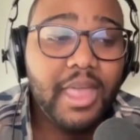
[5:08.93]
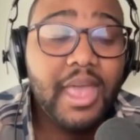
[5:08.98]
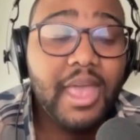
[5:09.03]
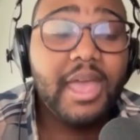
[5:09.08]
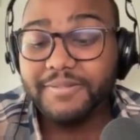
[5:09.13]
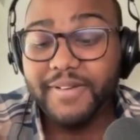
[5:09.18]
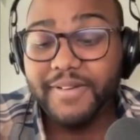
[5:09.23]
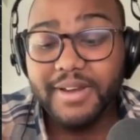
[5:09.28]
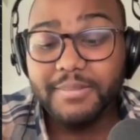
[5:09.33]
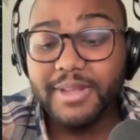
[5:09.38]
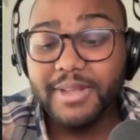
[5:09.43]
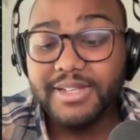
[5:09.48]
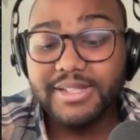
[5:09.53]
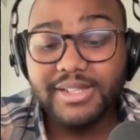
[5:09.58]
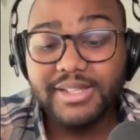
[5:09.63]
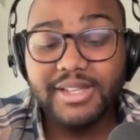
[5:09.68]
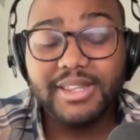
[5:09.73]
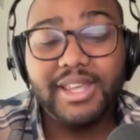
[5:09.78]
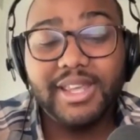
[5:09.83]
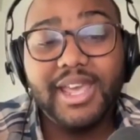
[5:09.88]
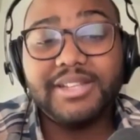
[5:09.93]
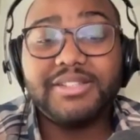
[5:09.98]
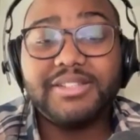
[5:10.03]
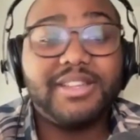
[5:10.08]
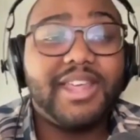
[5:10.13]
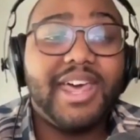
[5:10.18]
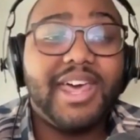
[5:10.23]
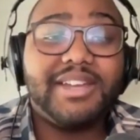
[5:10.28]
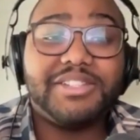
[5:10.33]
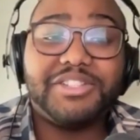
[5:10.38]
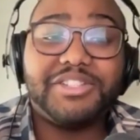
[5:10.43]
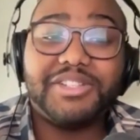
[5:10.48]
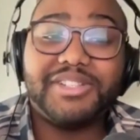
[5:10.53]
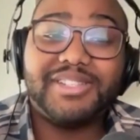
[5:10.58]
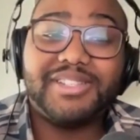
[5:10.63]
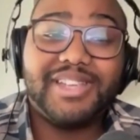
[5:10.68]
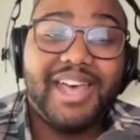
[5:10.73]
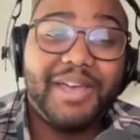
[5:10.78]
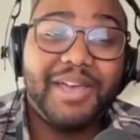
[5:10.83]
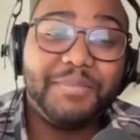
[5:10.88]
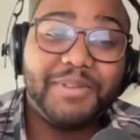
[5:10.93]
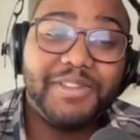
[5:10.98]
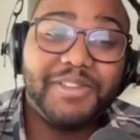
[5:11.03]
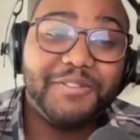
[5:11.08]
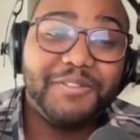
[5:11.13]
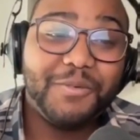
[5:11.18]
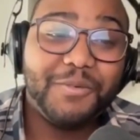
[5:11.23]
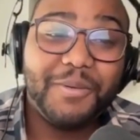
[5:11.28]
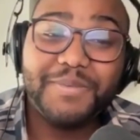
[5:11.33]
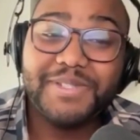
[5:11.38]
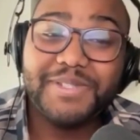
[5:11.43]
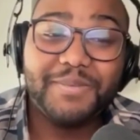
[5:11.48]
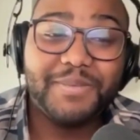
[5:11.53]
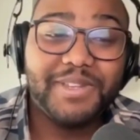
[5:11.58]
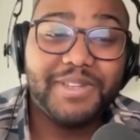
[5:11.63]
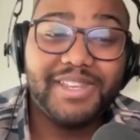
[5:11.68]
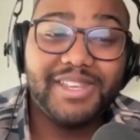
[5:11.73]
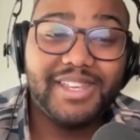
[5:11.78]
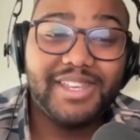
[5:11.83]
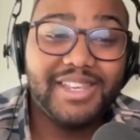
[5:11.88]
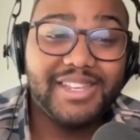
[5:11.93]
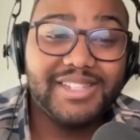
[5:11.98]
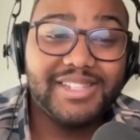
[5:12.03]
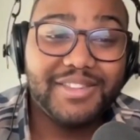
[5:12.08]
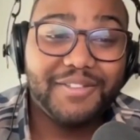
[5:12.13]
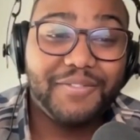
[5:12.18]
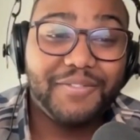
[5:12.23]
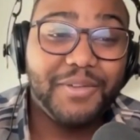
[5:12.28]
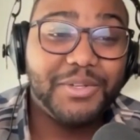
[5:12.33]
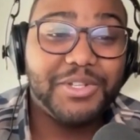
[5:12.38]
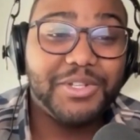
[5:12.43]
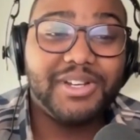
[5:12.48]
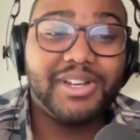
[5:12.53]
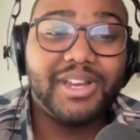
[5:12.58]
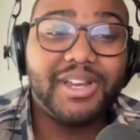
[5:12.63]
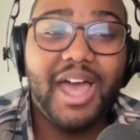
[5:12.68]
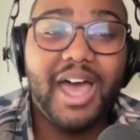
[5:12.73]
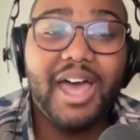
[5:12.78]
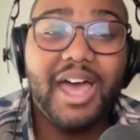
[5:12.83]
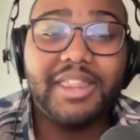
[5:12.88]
Fundamentally, the answer to that is just I believe WebAssembly is the future.